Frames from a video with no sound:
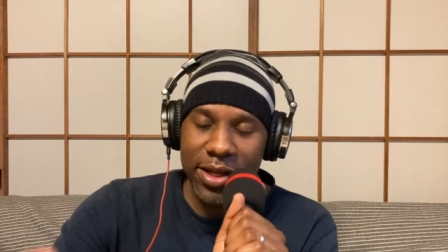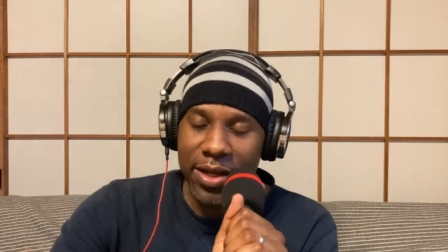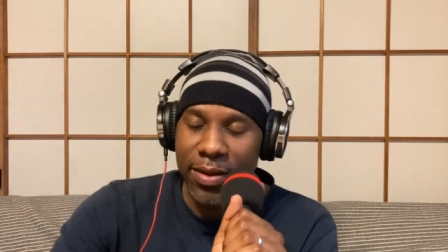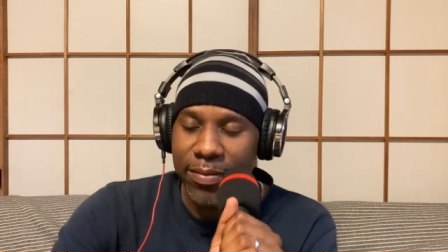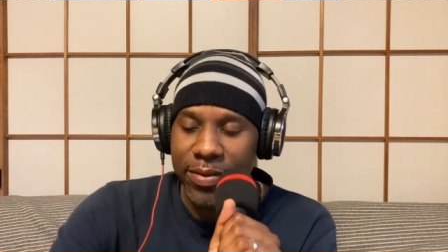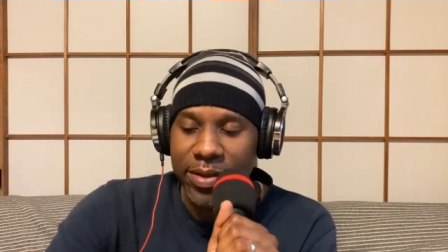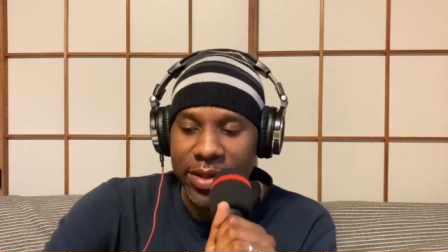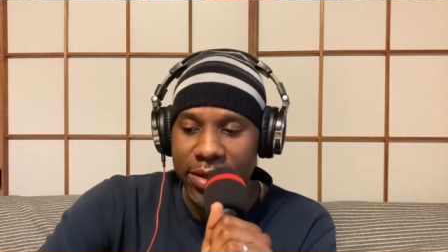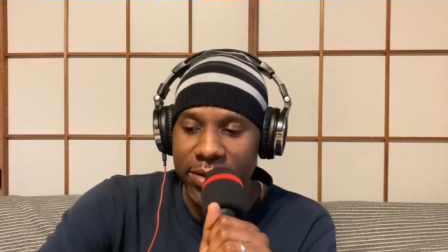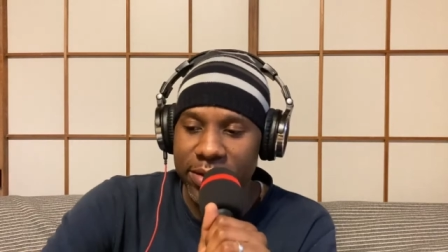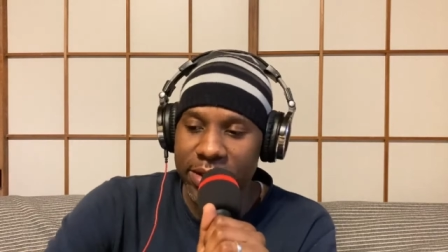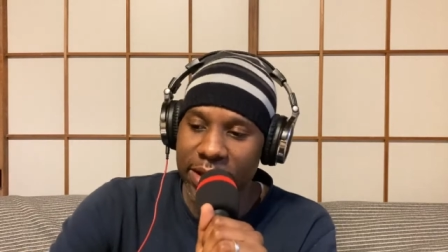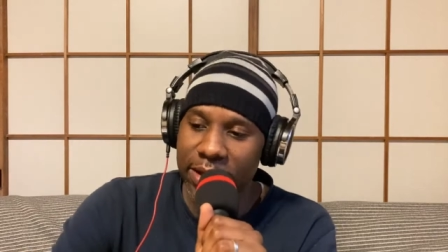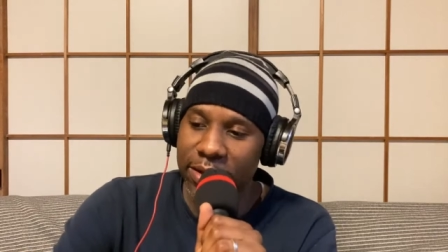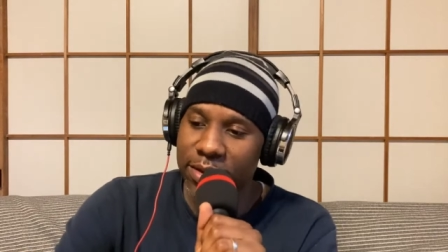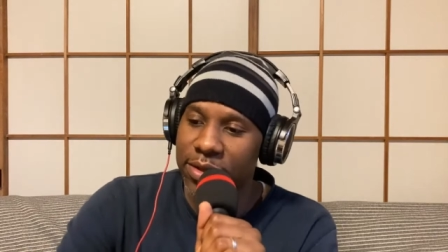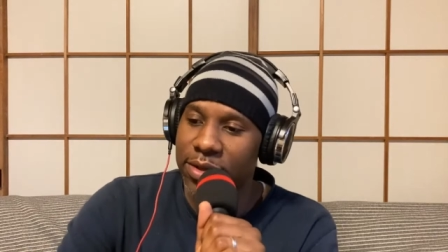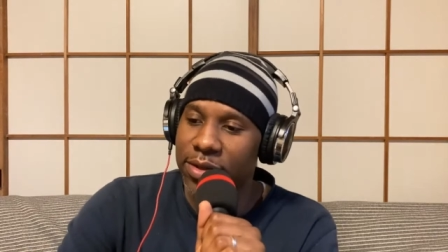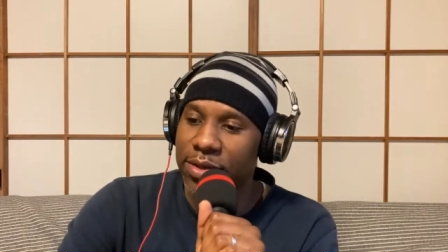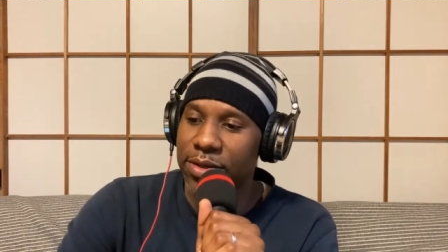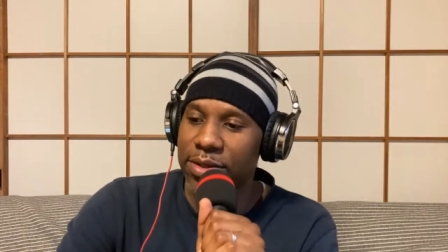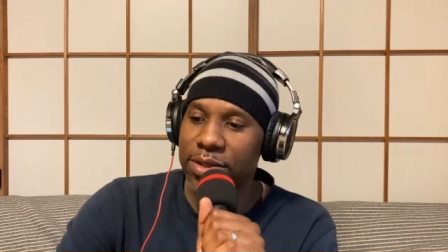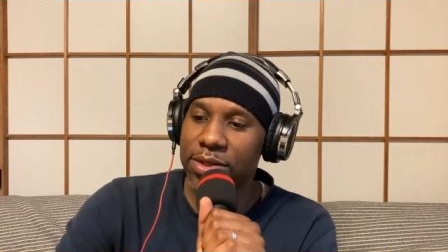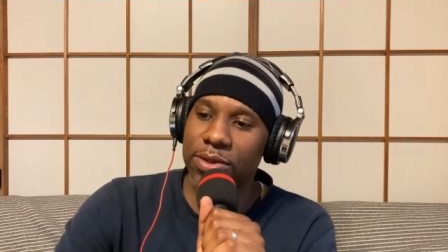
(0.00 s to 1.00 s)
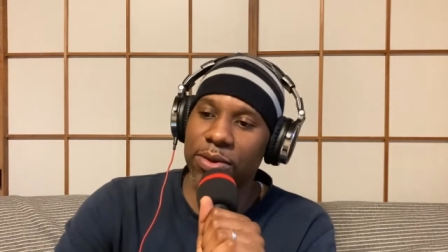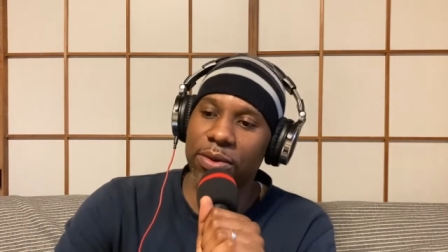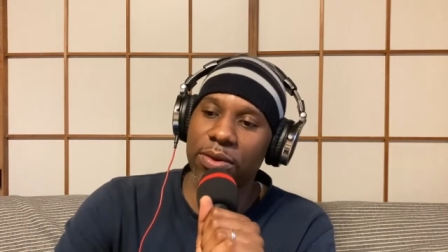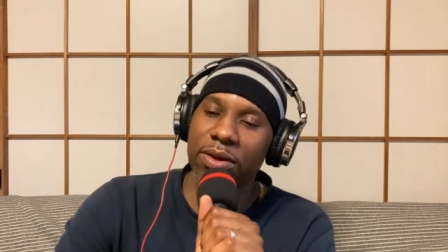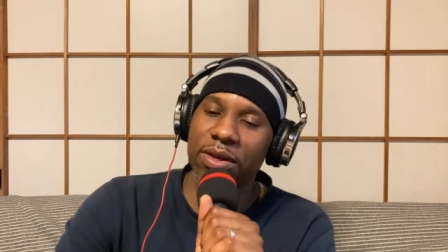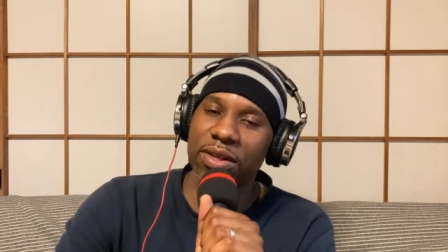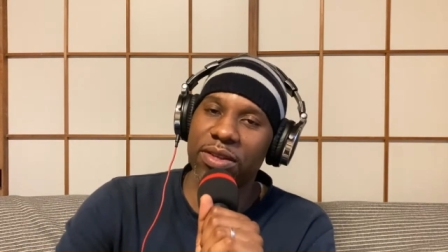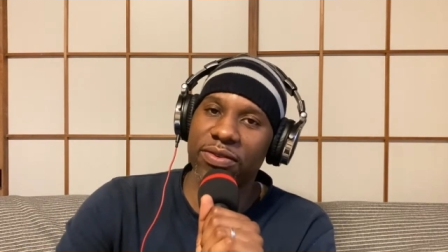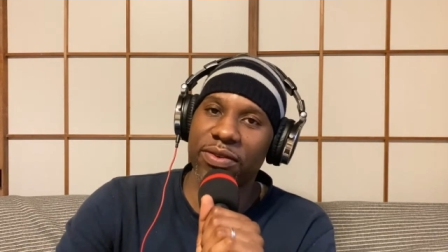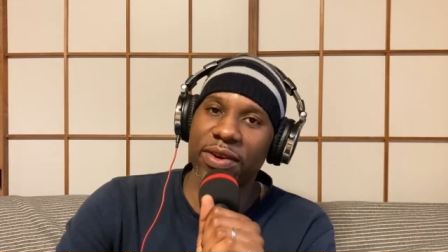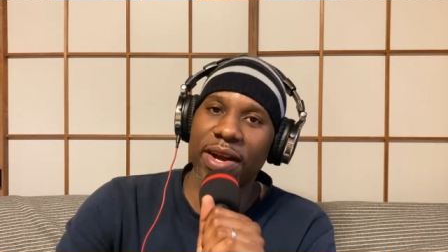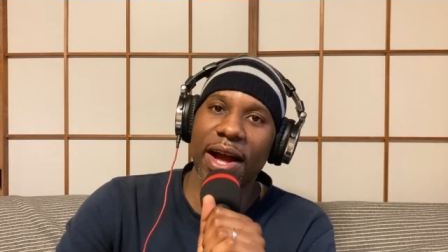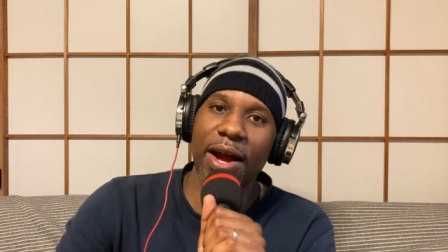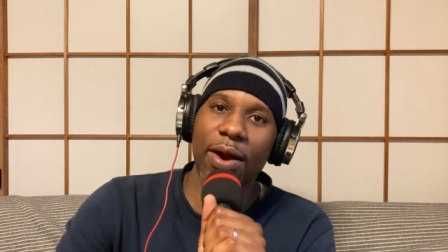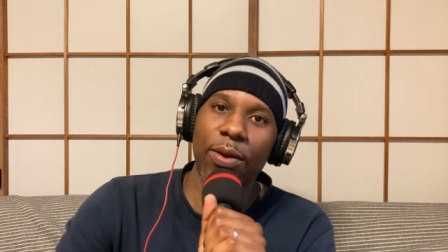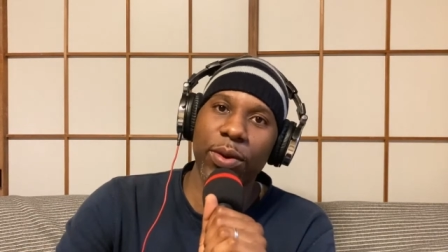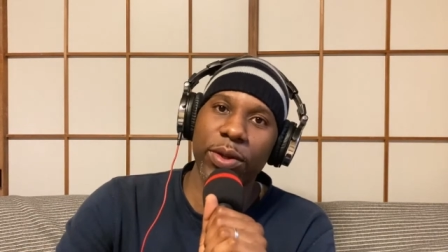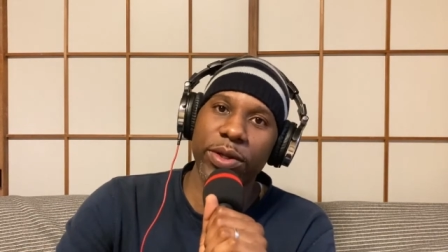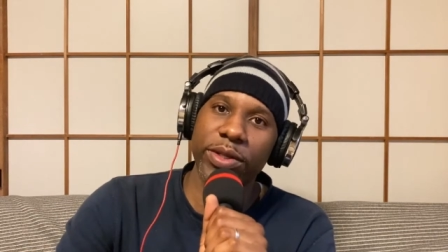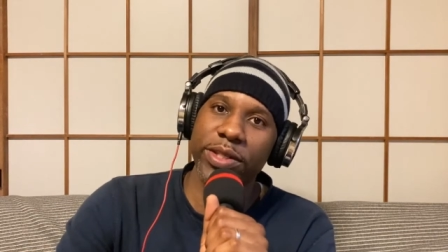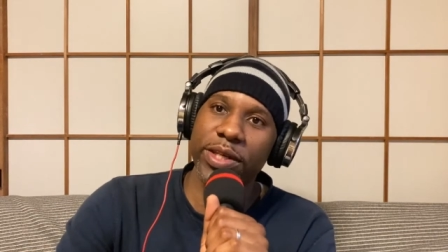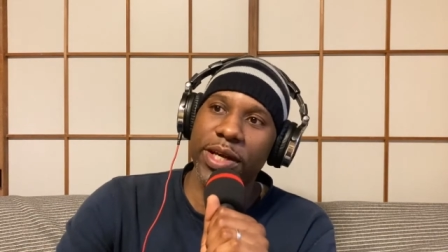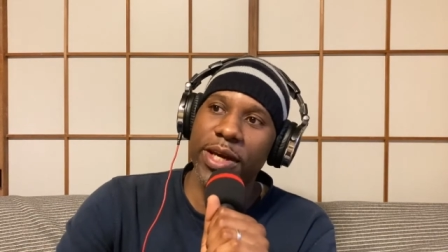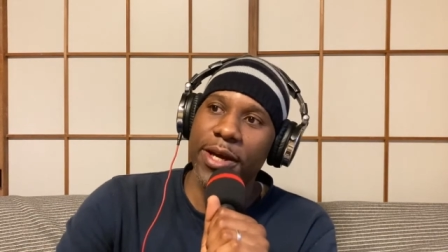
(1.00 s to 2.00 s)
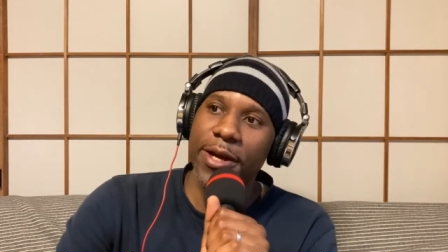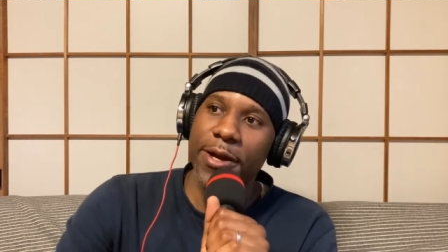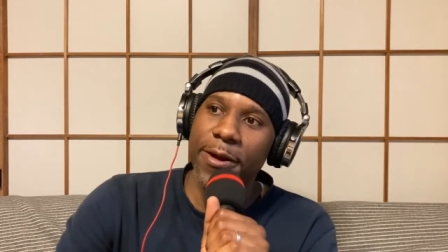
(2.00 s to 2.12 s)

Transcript: up and they'll tell you stories for hours.